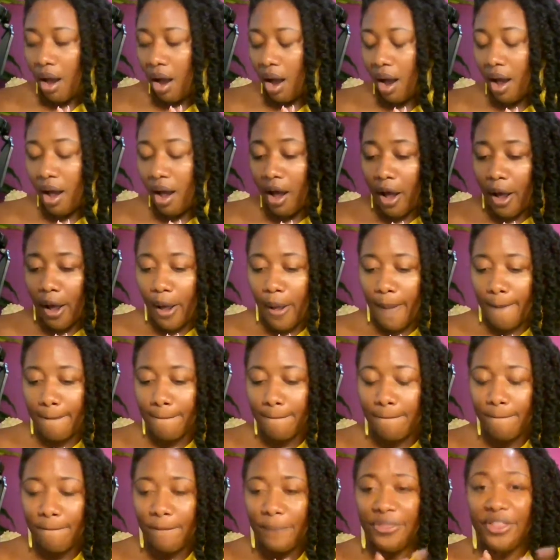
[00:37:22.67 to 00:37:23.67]

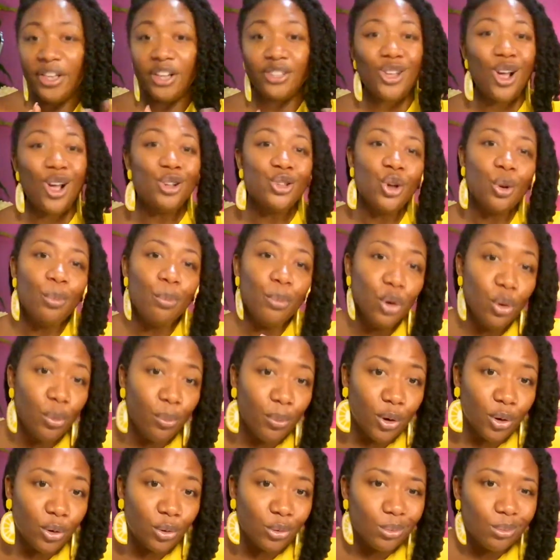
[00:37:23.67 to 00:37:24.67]
There's also
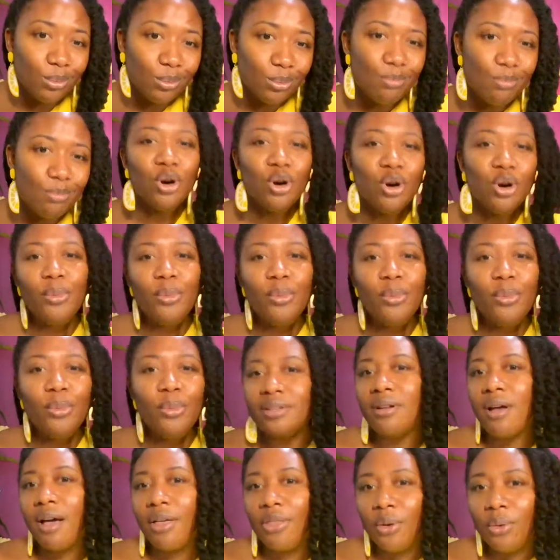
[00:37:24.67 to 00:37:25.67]
Moomoo. Moomoo is
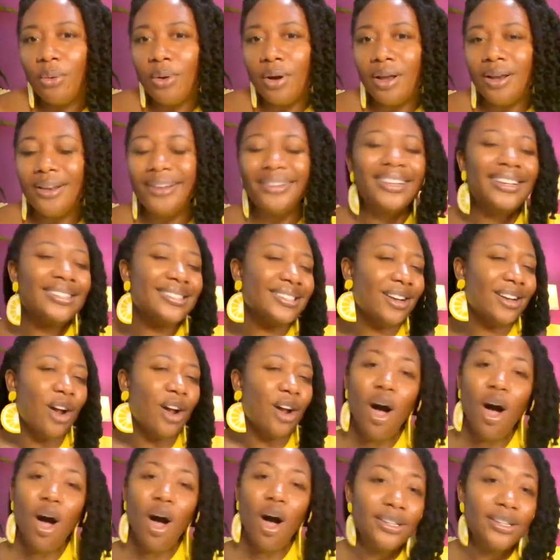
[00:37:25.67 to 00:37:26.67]
another one. Listen,
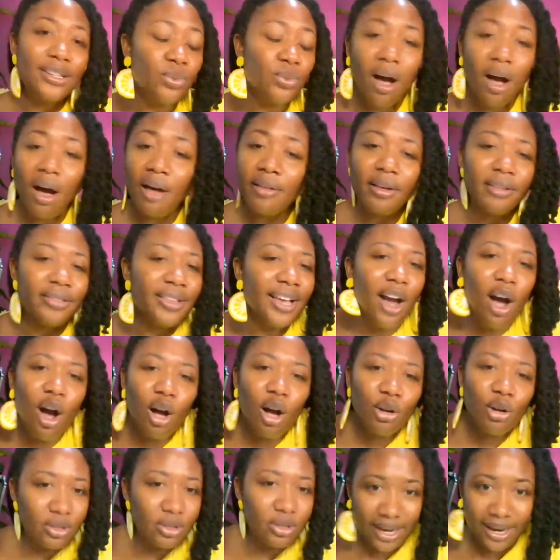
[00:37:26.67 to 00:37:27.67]
all these, they all
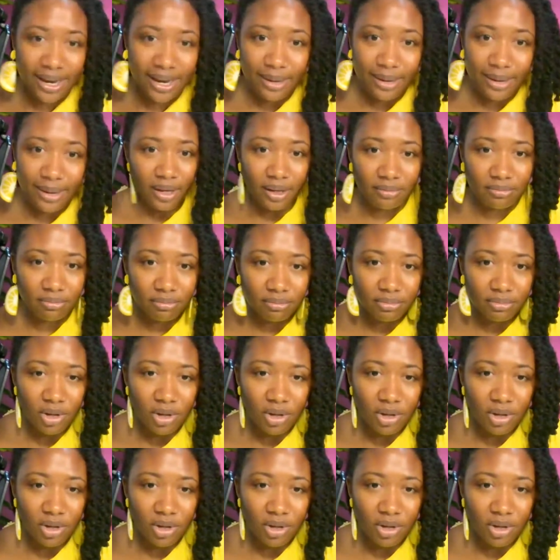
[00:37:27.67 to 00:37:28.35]
do the same thing.